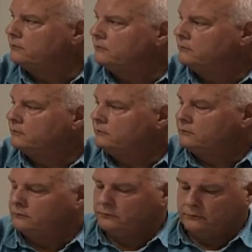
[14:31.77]

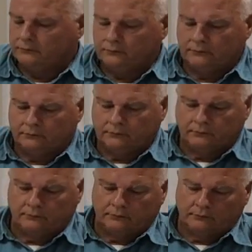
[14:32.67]

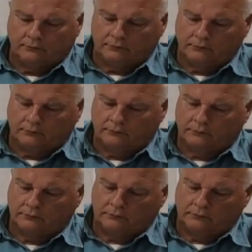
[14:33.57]

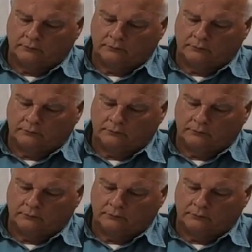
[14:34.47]
[no speech]